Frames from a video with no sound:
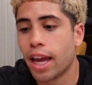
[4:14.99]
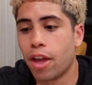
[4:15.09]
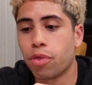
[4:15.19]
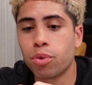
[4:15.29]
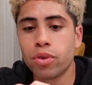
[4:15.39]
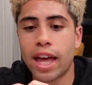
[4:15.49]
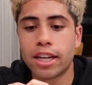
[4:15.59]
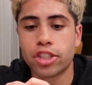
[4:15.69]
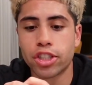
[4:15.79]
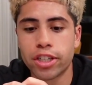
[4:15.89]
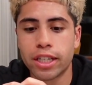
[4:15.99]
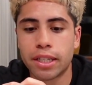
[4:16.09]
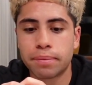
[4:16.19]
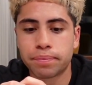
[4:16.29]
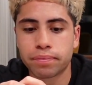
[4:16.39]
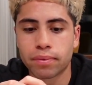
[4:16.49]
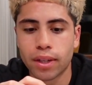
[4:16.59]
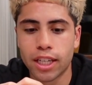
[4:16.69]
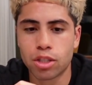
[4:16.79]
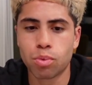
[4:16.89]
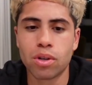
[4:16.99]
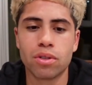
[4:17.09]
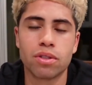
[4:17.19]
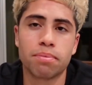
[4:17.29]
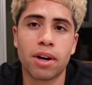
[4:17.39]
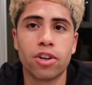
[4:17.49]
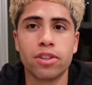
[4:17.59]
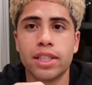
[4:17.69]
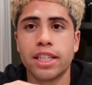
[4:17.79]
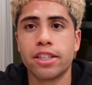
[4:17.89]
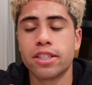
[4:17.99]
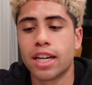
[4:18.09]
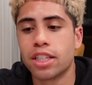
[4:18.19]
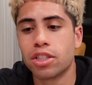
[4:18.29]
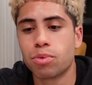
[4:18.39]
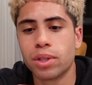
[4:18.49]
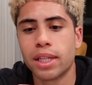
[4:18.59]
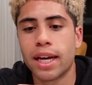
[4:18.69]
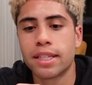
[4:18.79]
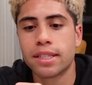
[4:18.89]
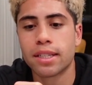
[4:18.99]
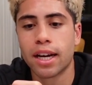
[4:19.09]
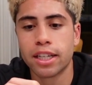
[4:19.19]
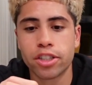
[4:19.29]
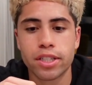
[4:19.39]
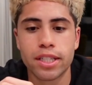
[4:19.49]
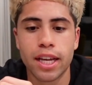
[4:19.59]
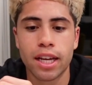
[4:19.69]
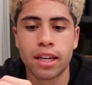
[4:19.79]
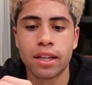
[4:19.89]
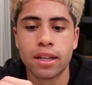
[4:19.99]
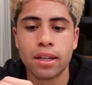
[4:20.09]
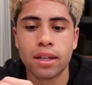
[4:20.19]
And through that journey, as well as my early years, I just realized I understand